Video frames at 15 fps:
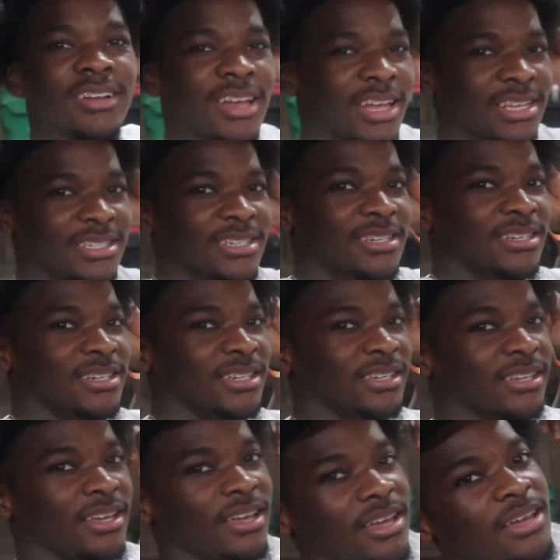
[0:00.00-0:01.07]
Like I said,
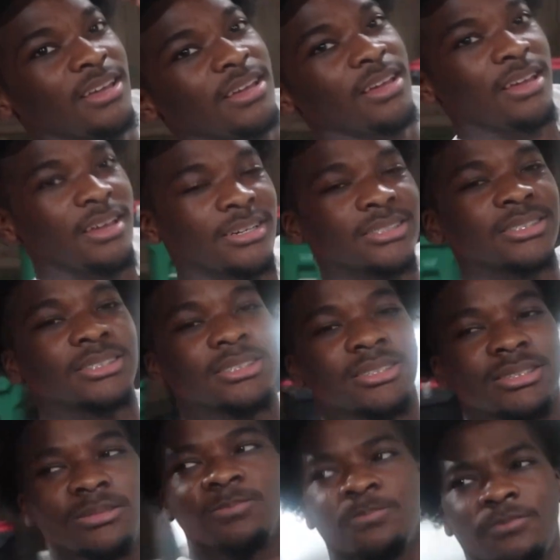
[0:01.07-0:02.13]

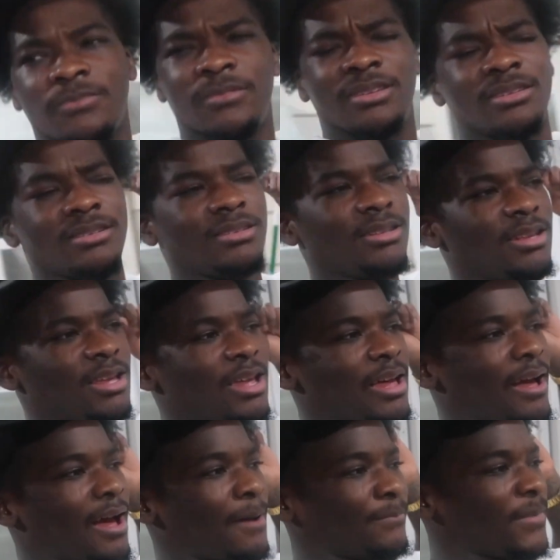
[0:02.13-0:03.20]

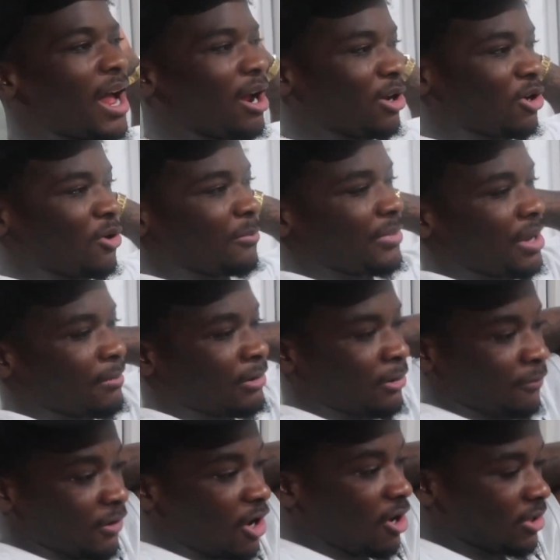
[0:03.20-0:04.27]
I'm not gonna be able to
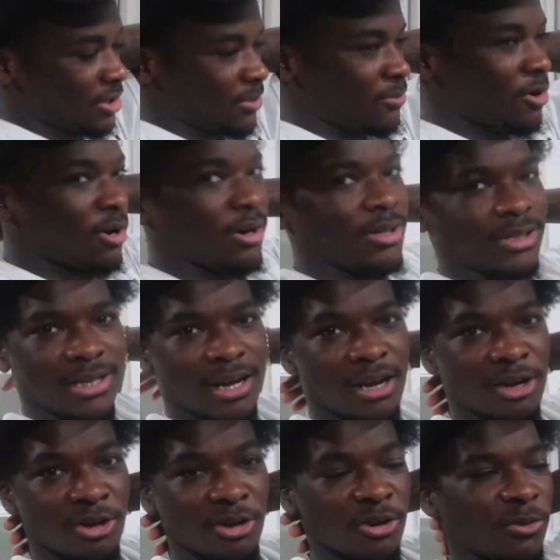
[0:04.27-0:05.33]
vlog tomorrow because I
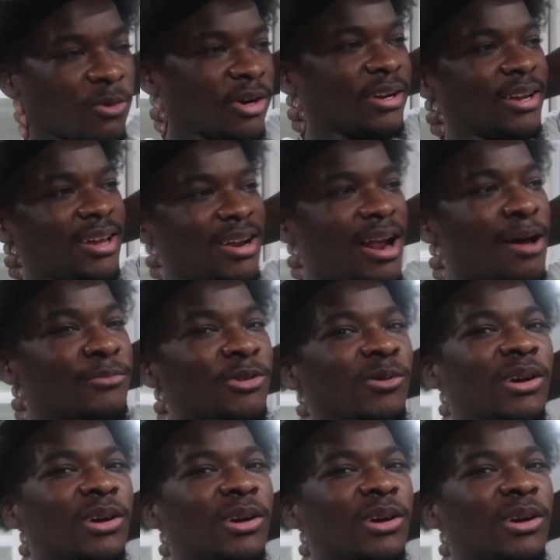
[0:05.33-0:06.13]
gotta go to work, and I'll be